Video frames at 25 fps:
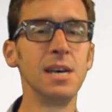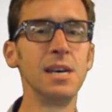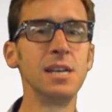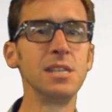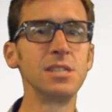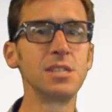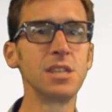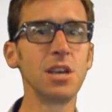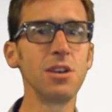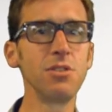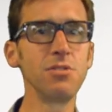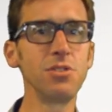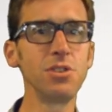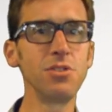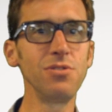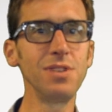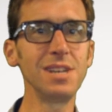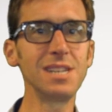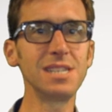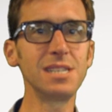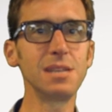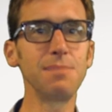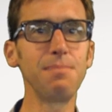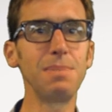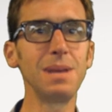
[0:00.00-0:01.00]
So you
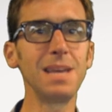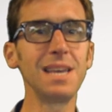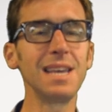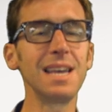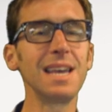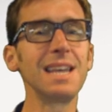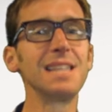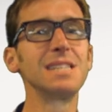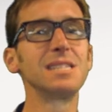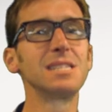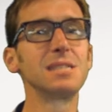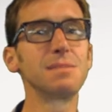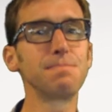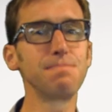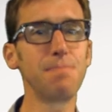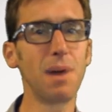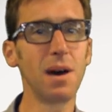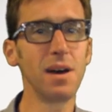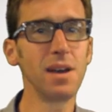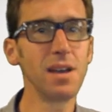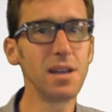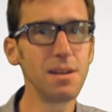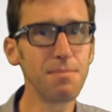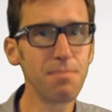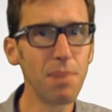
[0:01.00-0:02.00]
need to be
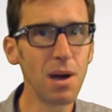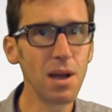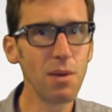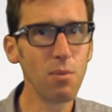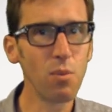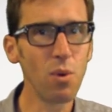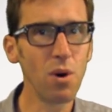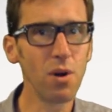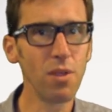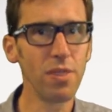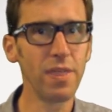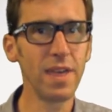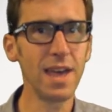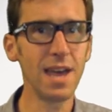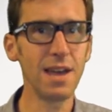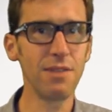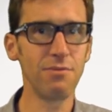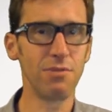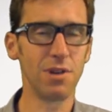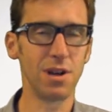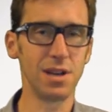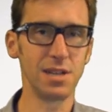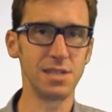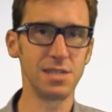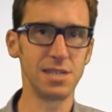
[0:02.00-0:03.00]
inspired by what they're
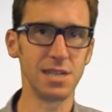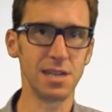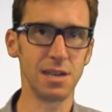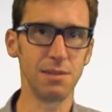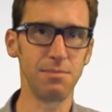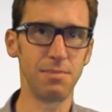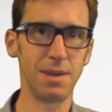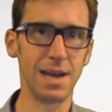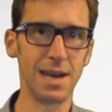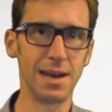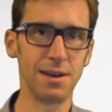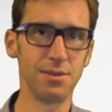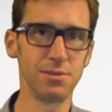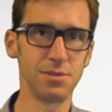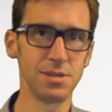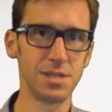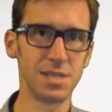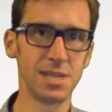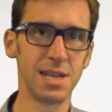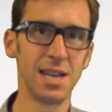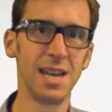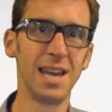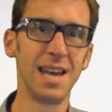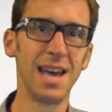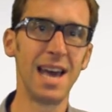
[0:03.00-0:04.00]
writing about